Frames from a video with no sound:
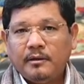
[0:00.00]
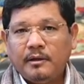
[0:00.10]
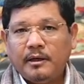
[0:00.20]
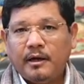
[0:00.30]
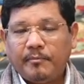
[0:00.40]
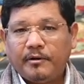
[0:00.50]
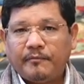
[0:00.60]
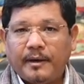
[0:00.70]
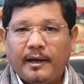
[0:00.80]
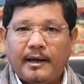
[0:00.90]
the government of
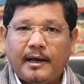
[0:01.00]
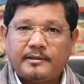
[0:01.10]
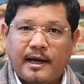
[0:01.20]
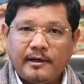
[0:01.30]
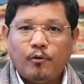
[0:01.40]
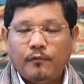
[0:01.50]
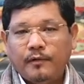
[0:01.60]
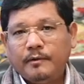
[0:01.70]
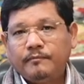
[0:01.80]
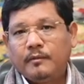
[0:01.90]
Meghalaya has handed
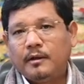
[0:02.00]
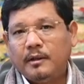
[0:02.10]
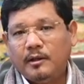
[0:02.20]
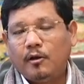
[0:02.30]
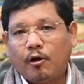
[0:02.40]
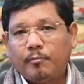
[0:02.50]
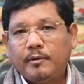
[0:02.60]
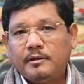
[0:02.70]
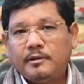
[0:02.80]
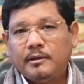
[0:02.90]
over the
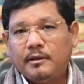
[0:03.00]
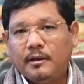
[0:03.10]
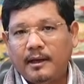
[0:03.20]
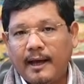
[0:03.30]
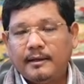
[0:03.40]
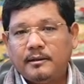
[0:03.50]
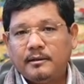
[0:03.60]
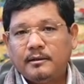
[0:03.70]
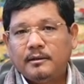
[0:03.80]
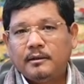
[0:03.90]
allotment land
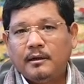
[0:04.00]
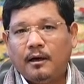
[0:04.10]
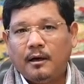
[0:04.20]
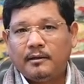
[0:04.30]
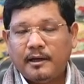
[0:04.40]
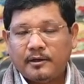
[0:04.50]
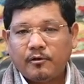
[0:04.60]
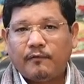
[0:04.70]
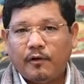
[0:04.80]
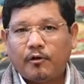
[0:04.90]
uh, the letter
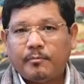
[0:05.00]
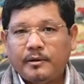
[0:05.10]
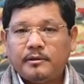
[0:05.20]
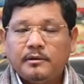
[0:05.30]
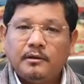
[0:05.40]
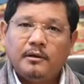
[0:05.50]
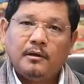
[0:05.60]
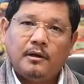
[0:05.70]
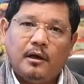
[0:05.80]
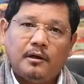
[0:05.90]
of allotment
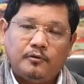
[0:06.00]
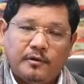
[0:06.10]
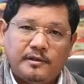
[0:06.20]
uh, to the